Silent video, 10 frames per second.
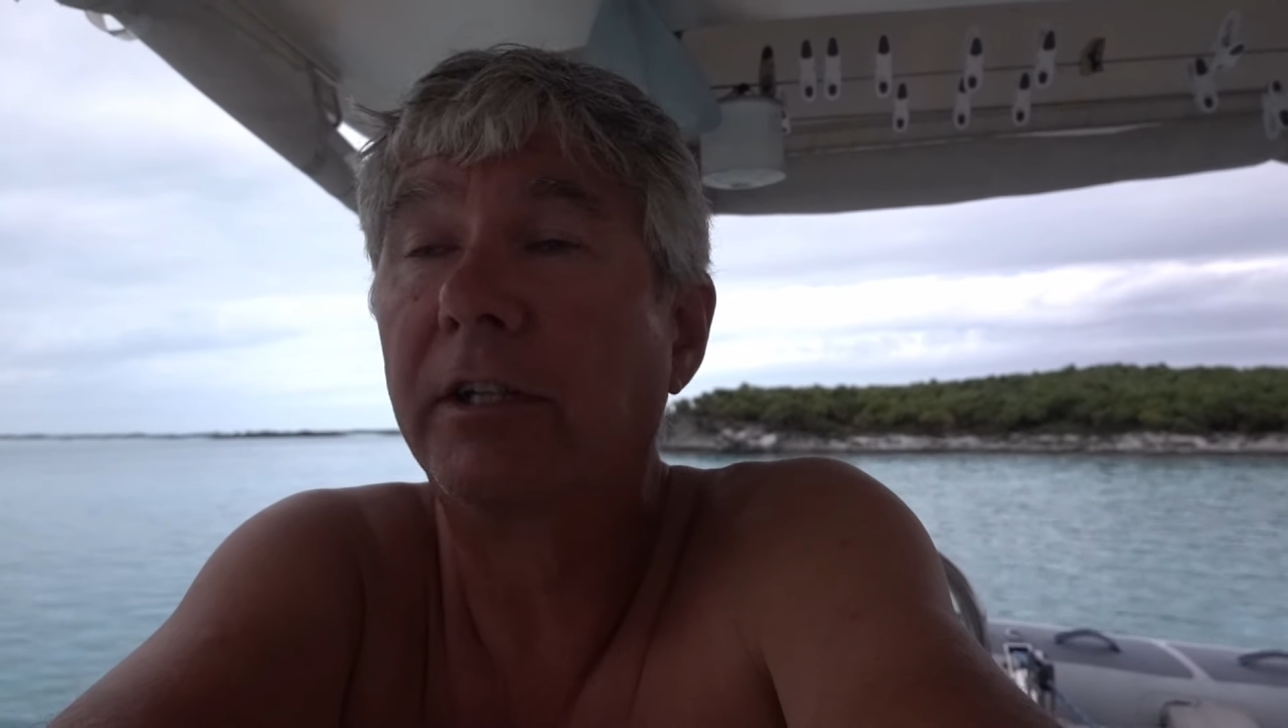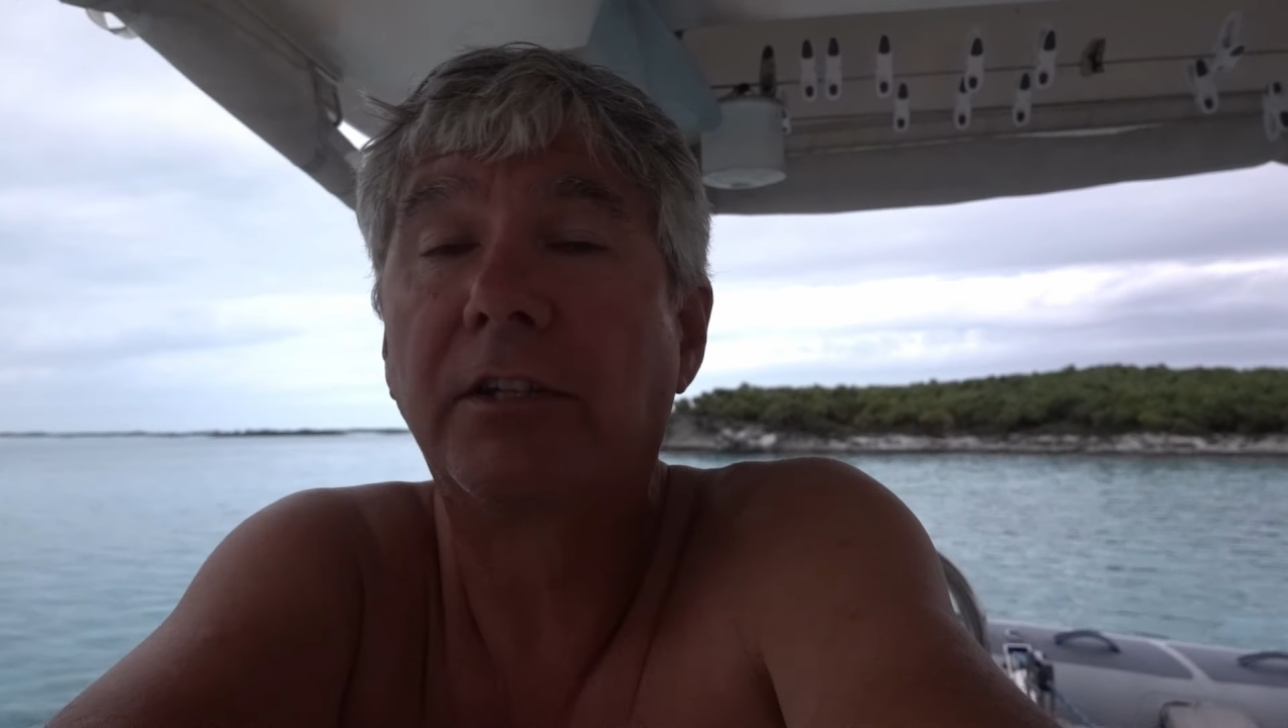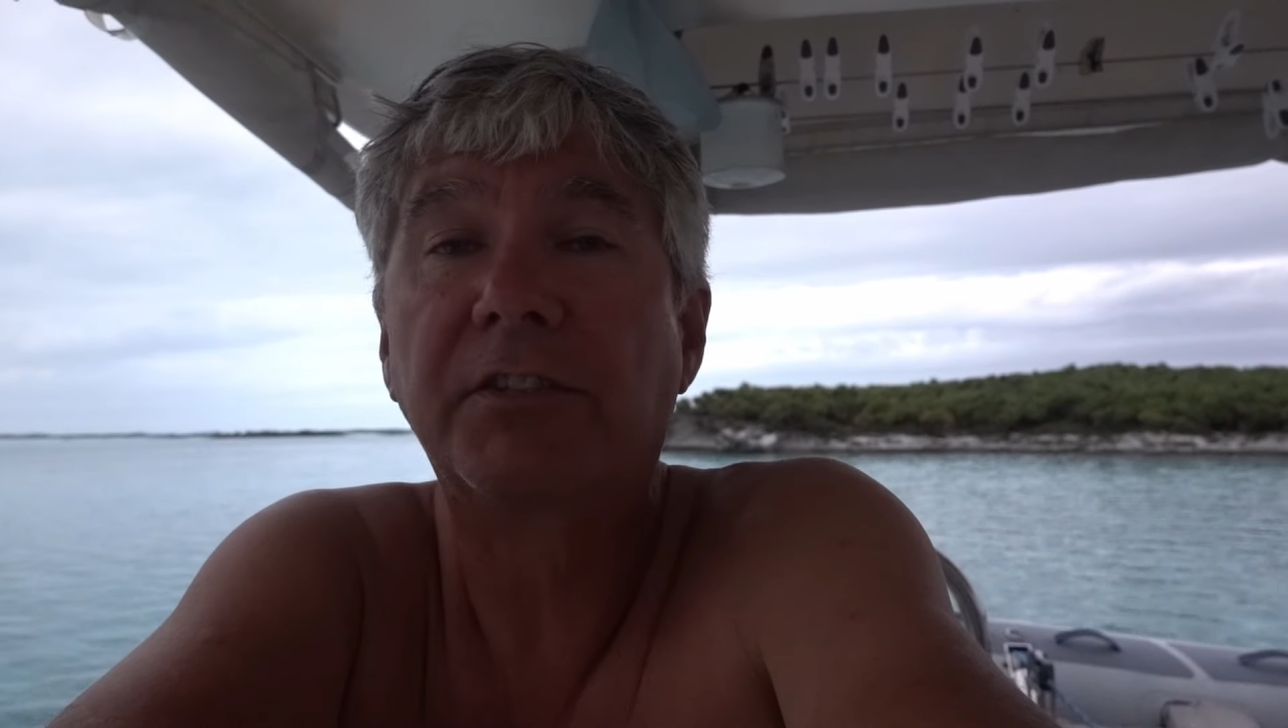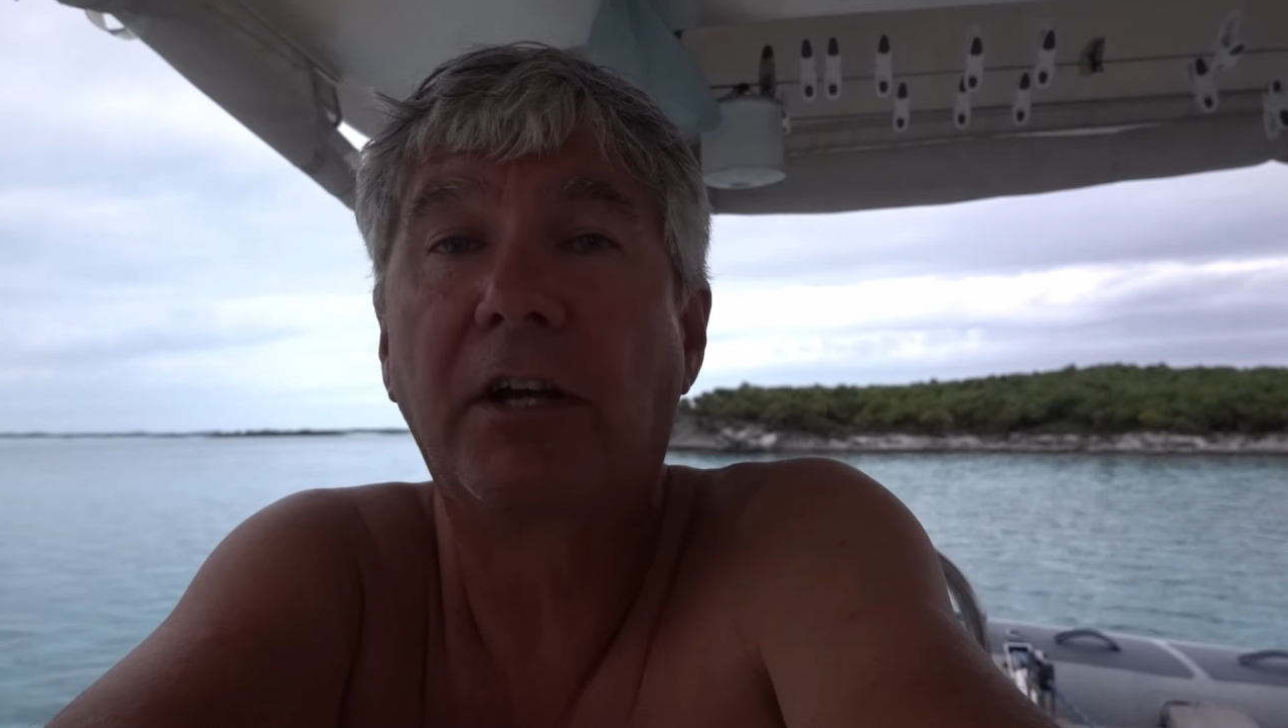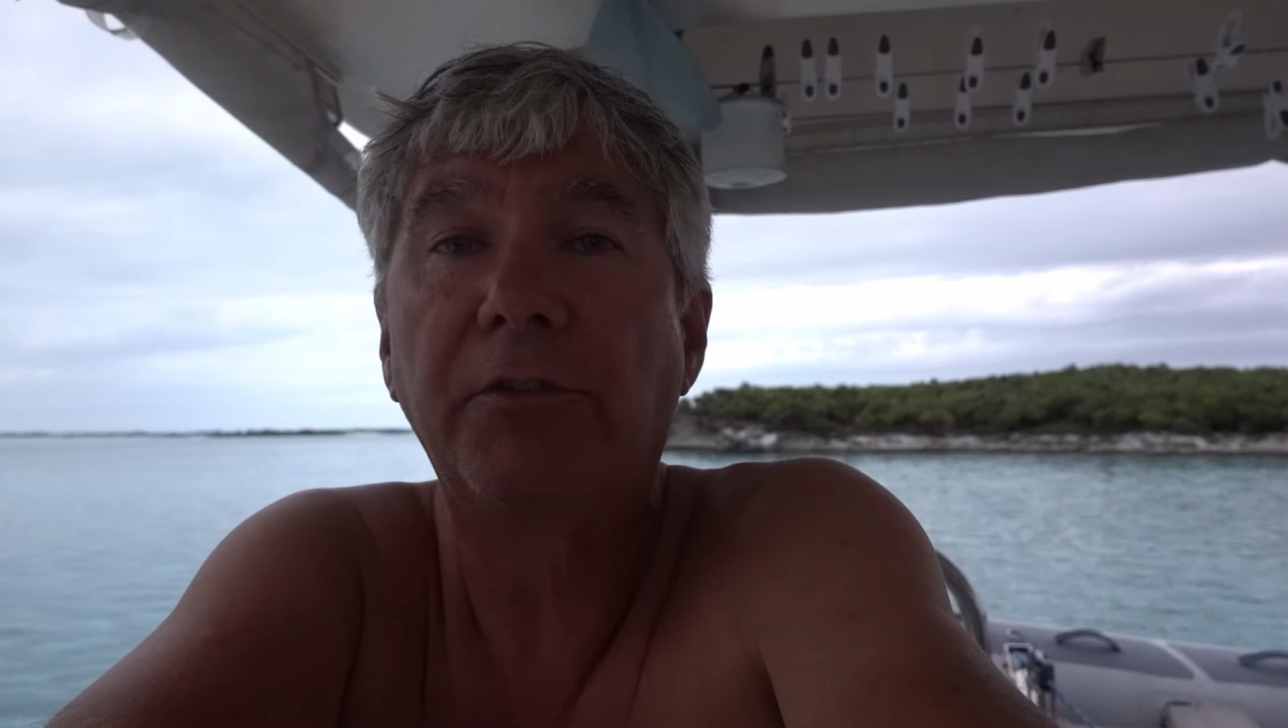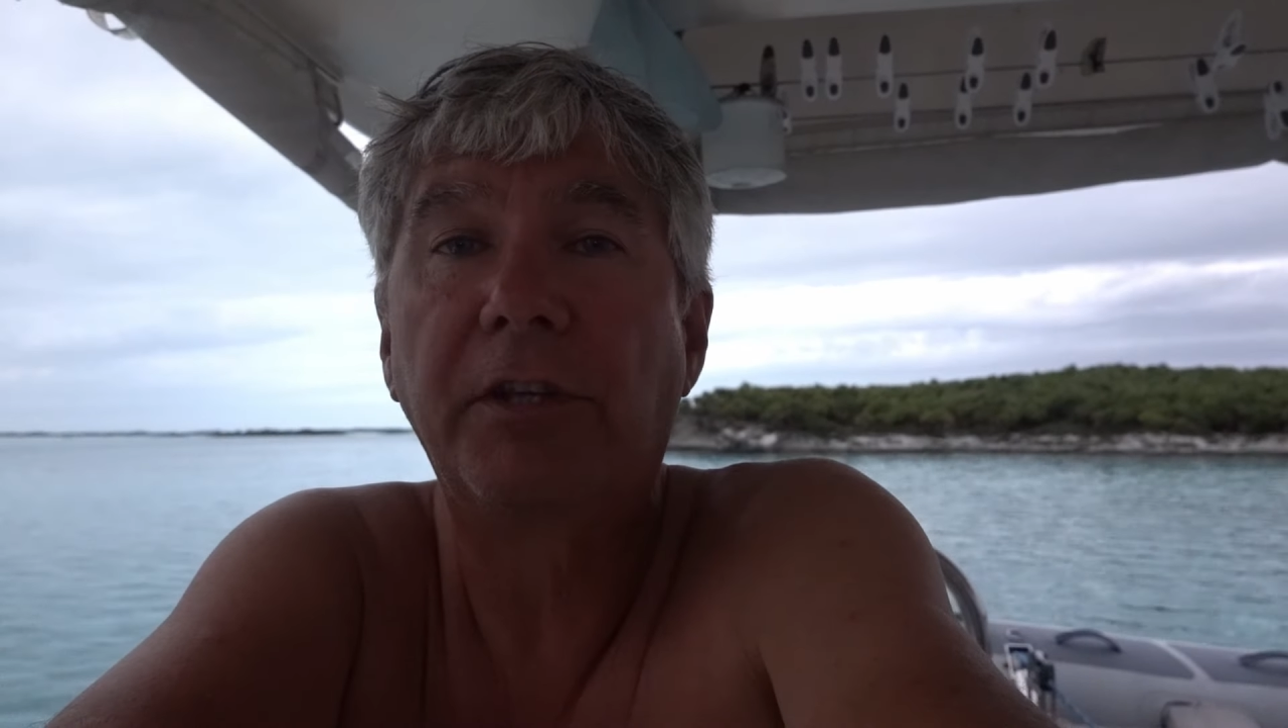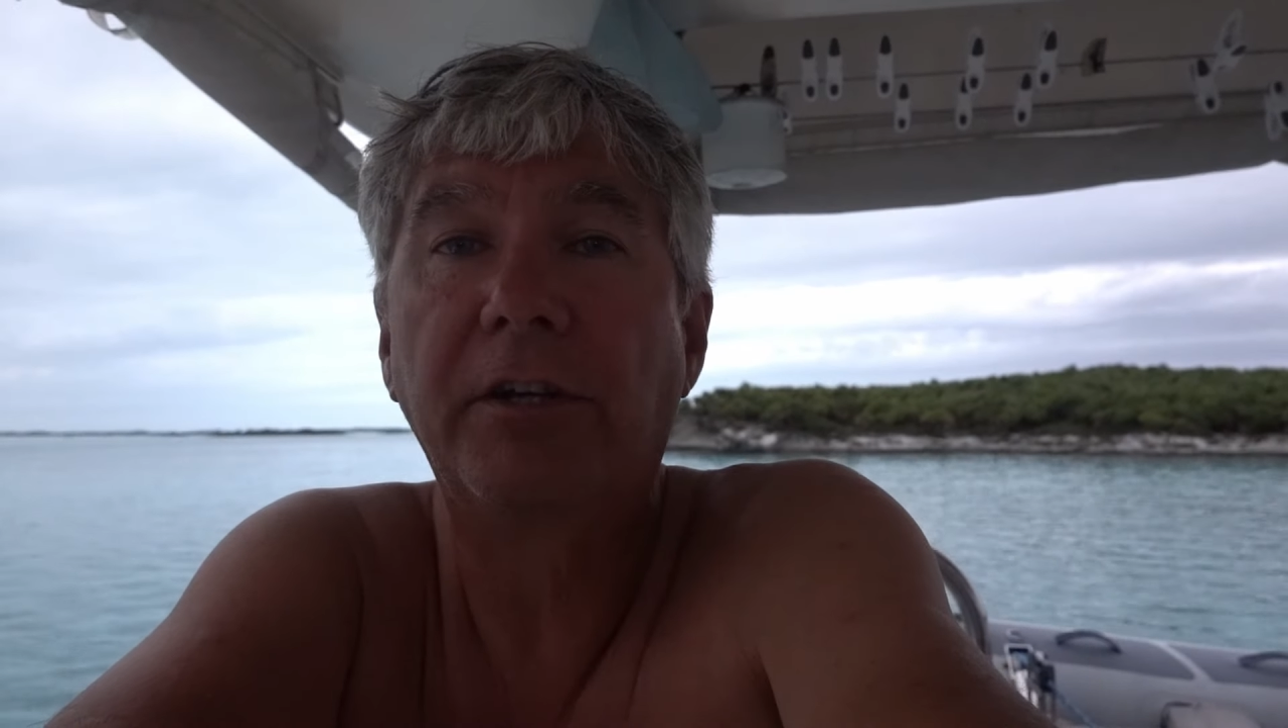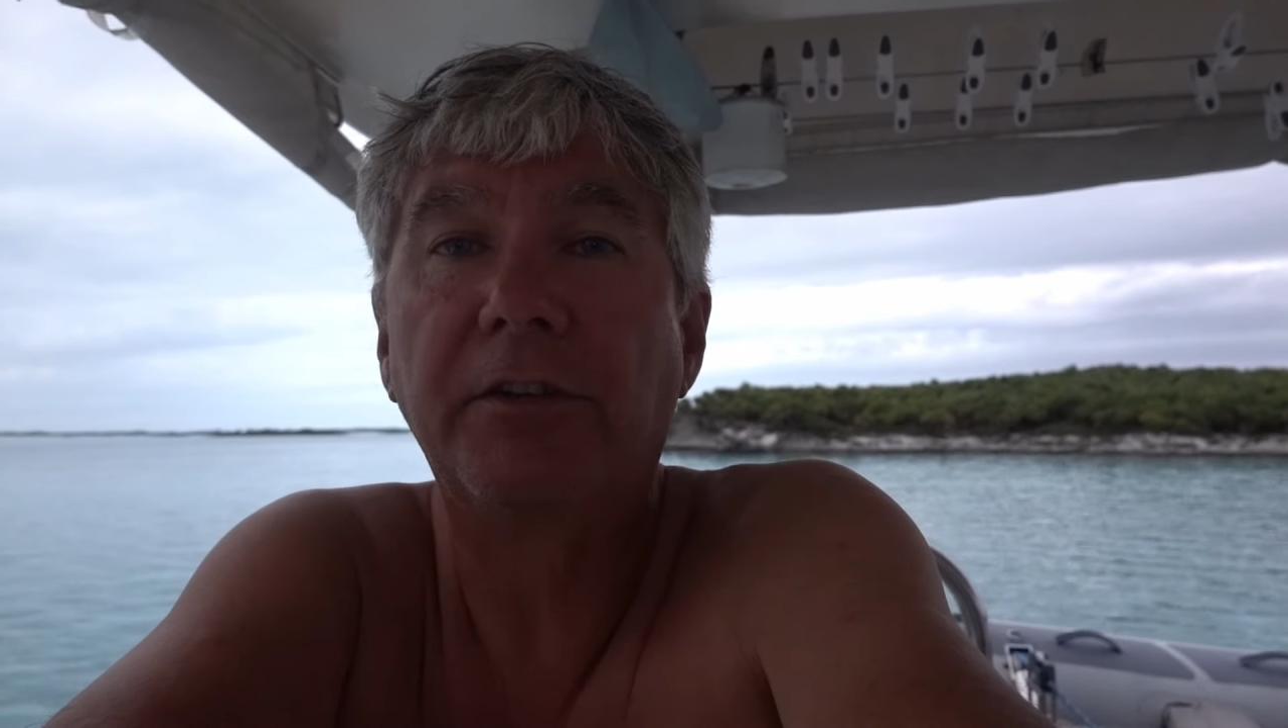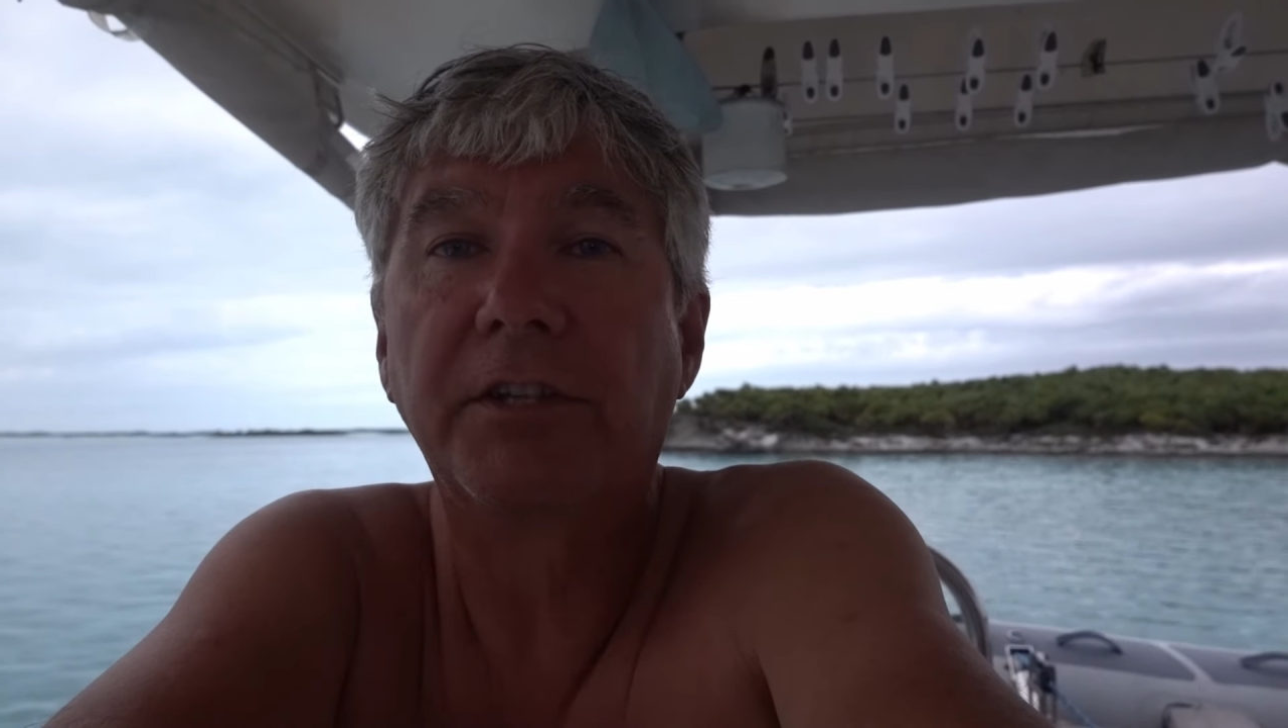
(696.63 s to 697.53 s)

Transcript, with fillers: a little south of here,